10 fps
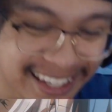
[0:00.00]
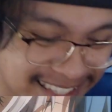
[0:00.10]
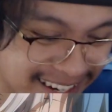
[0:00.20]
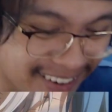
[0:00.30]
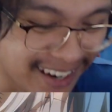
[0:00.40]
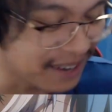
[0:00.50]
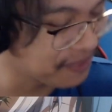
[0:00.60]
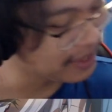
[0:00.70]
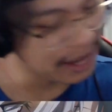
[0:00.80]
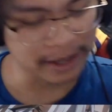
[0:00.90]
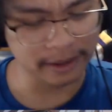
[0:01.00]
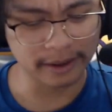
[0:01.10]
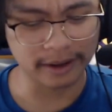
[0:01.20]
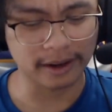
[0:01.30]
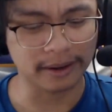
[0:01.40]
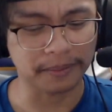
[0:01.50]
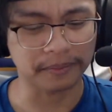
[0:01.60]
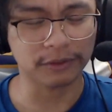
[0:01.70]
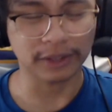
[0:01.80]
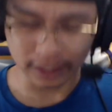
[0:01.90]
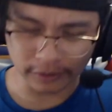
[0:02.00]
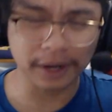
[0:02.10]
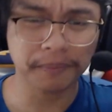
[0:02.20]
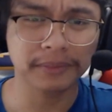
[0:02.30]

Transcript: So um, yeah, man. Um, if you like the video,